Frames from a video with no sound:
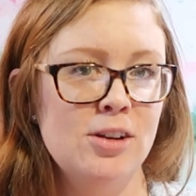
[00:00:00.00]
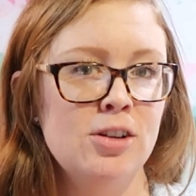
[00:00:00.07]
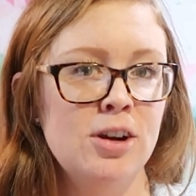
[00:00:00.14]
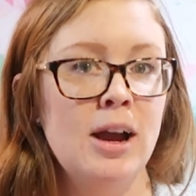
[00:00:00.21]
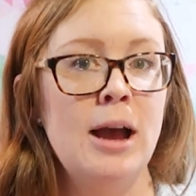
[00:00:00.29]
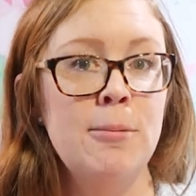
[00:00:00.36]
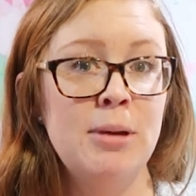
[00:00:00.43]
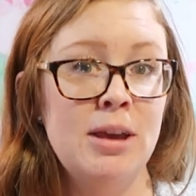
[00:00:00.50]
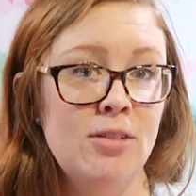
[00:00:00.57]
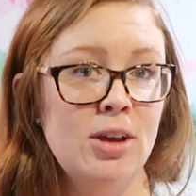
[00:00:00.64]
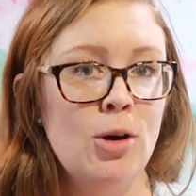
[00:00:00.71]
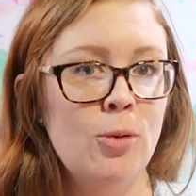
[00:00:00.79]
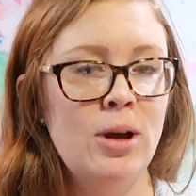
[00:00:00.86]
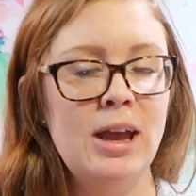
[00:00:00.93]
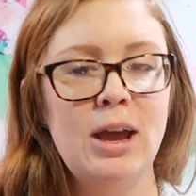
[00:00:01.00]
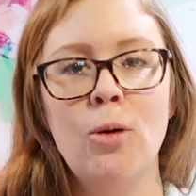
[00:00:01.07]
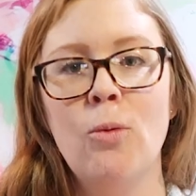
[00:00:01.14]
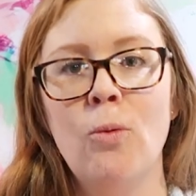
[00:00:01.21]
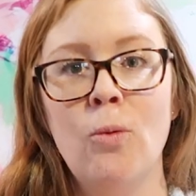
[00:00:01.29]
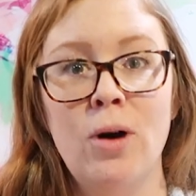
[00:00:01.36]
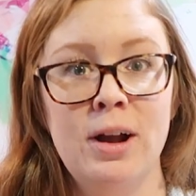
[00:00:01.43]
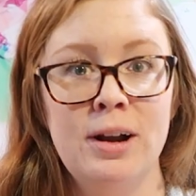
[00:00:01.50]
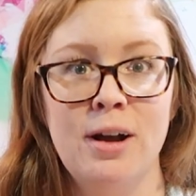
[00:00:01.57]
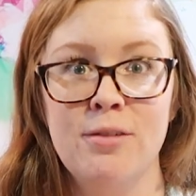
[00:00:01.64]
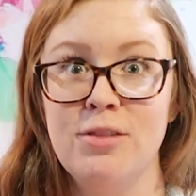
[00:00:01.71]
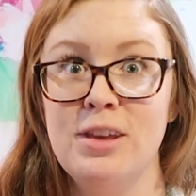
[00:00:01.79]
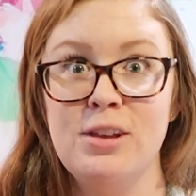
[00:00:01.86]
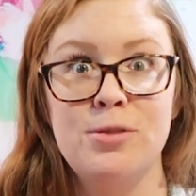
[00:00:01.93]
enter. I'm giving away one
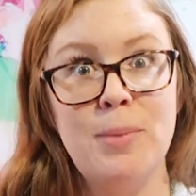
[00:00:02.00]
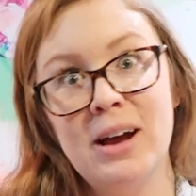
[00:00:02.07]
of these